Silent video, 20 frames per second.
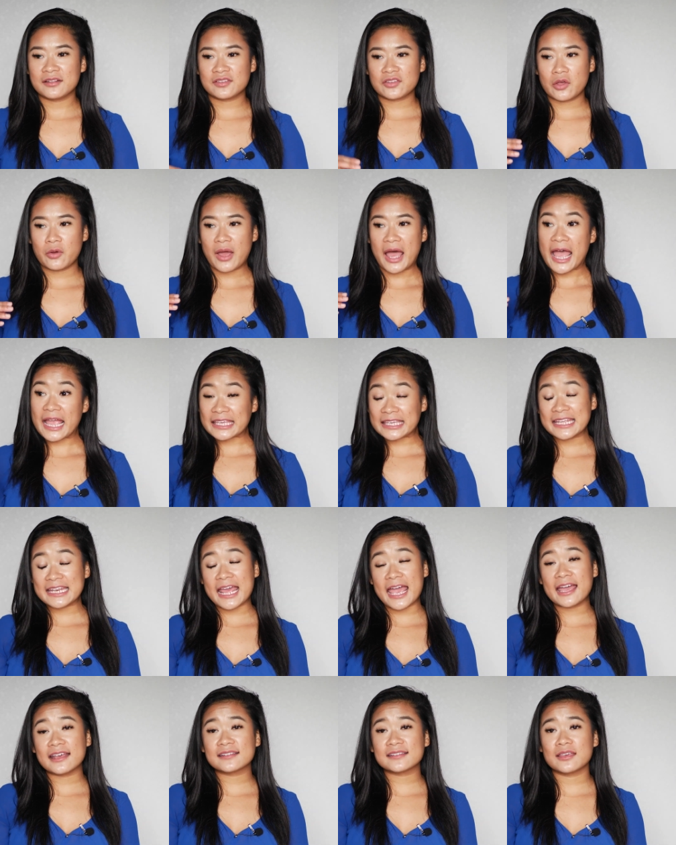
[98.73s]
And so I can
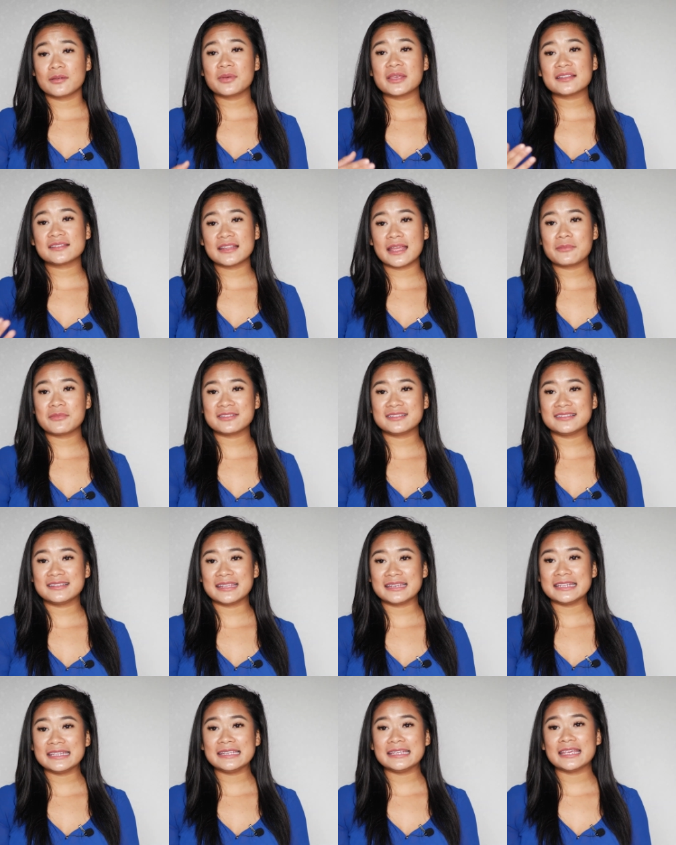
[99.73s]
ask him, his name is
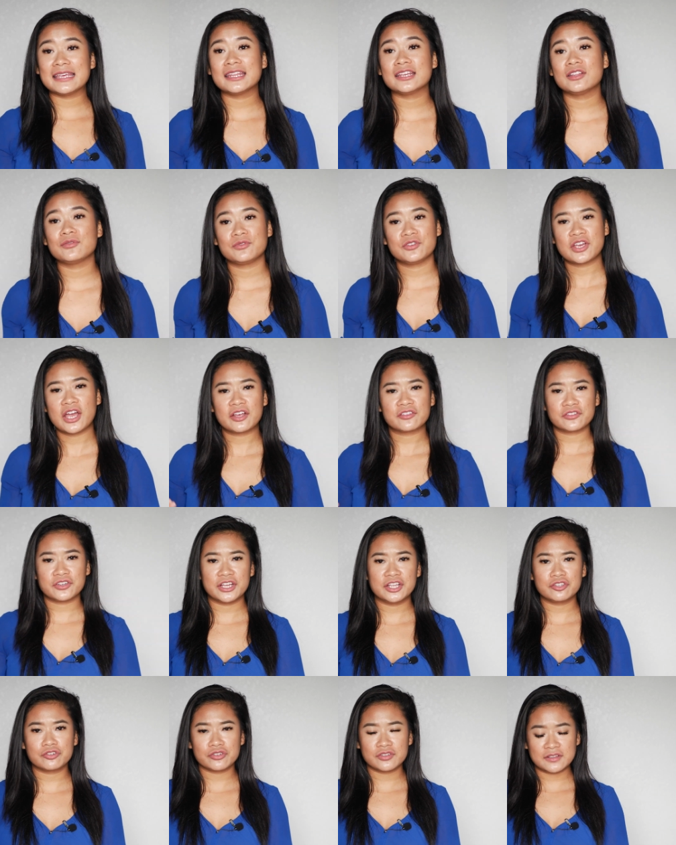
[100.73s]
Denny, and if you guys are
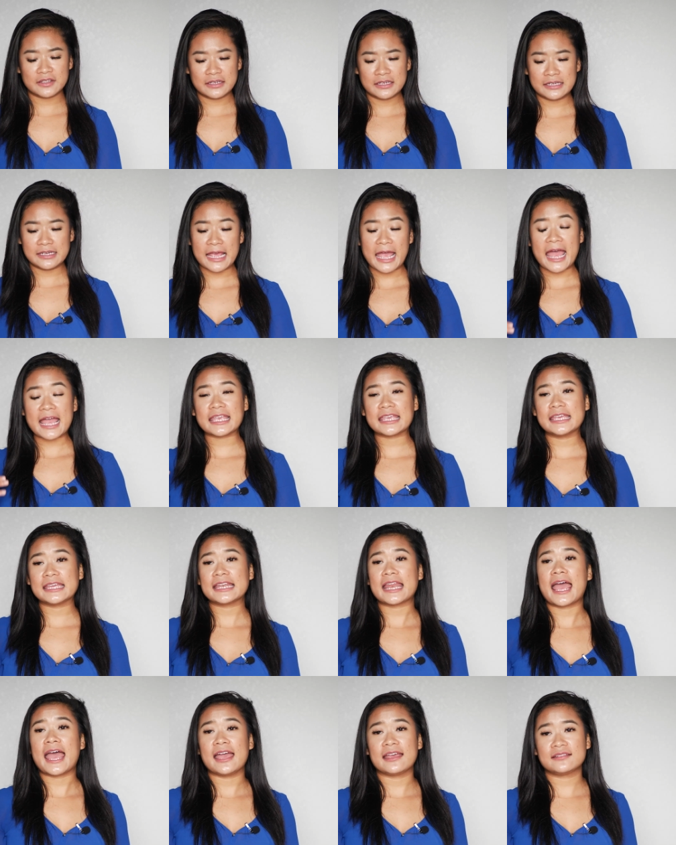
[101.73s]
interested in it, I
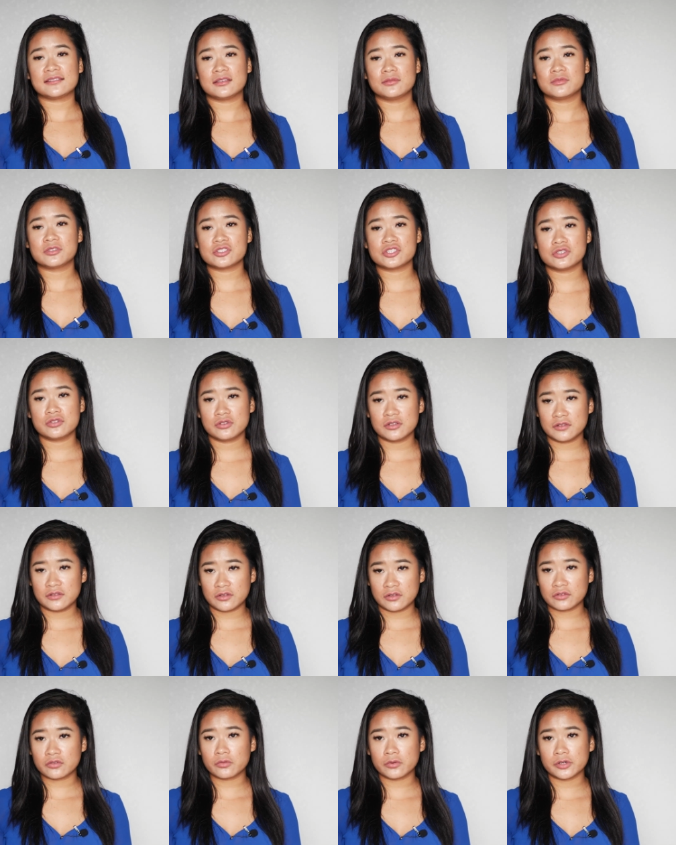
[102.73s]
can ask him to shoot a
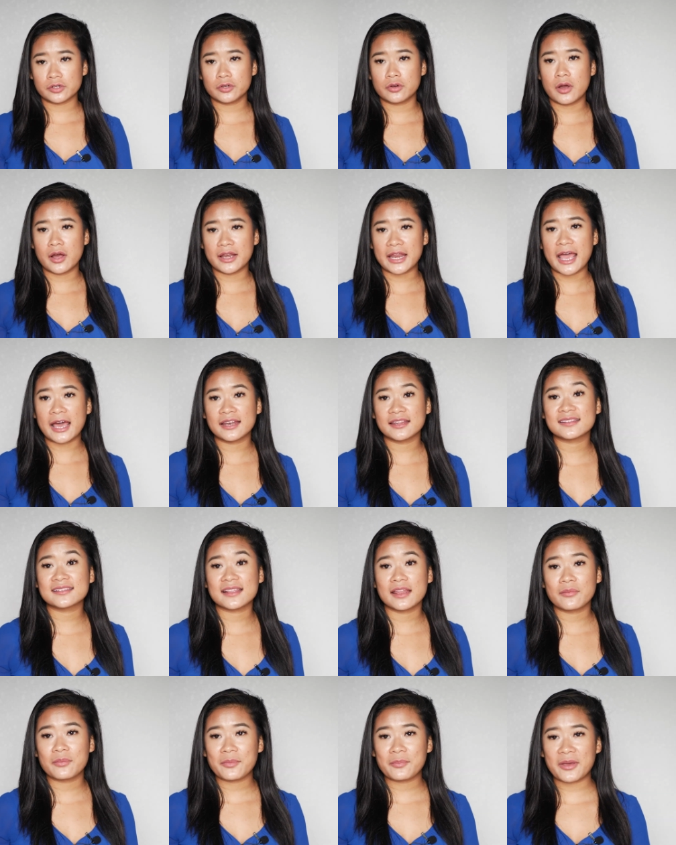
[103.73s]
tutorial on how to
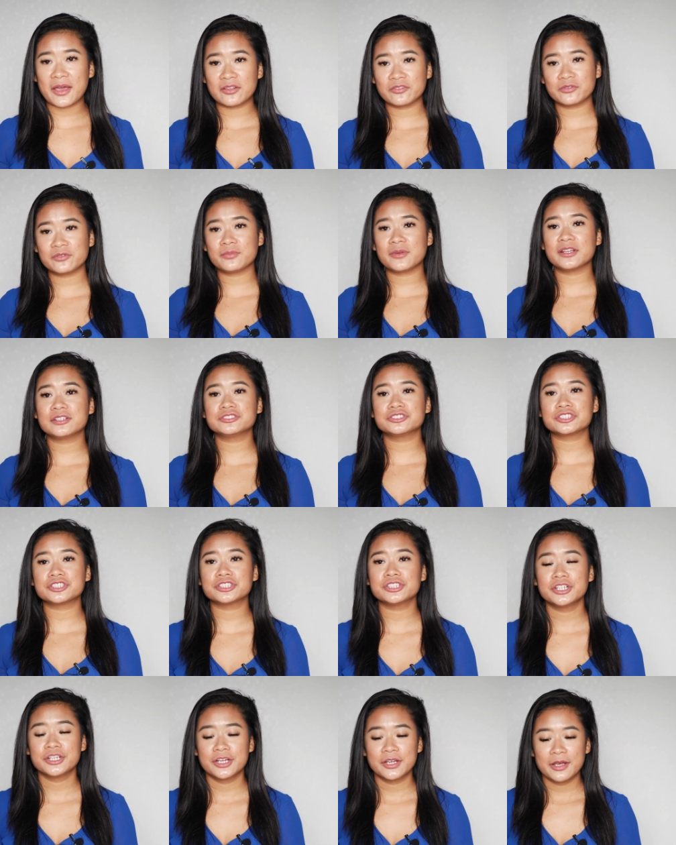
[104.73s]
set up a password
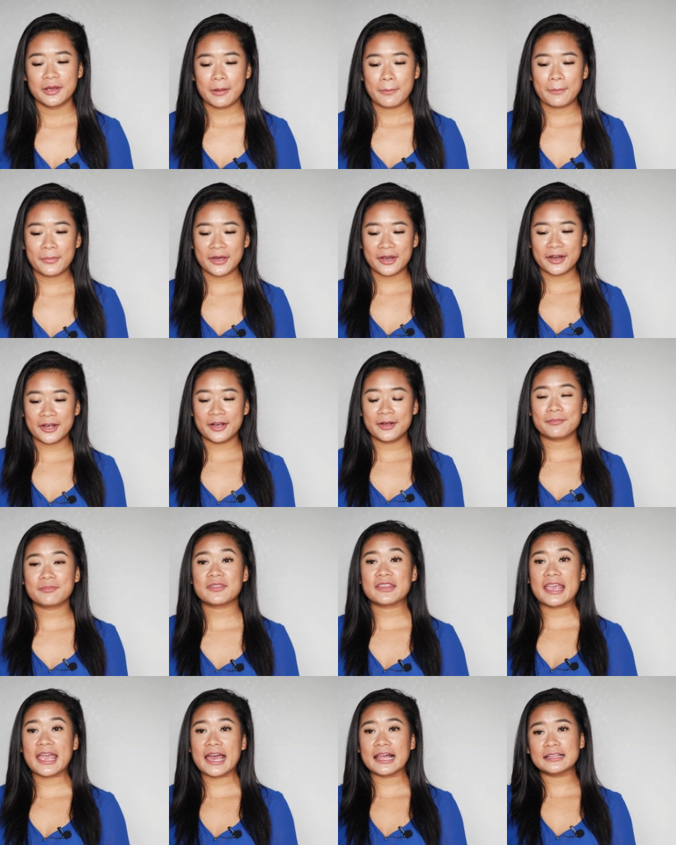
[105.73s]
manager. But
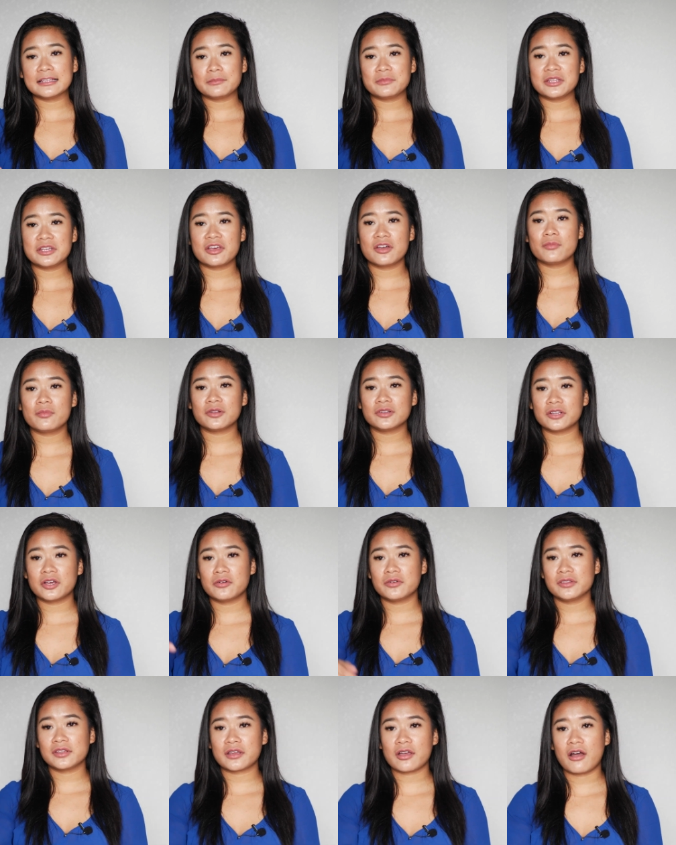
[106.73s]
yeah, let me know
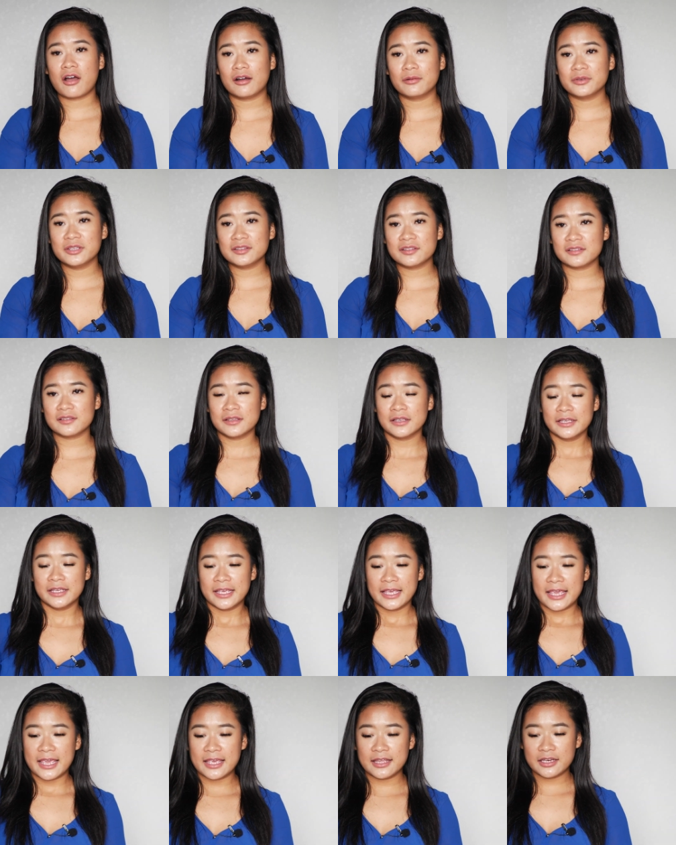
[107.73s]
below in the comments.
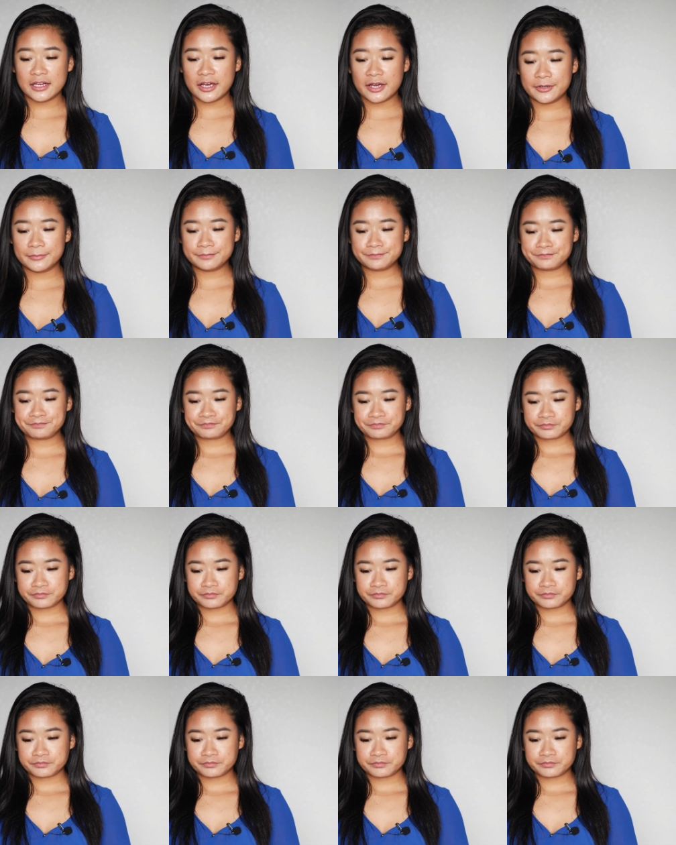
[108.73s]
And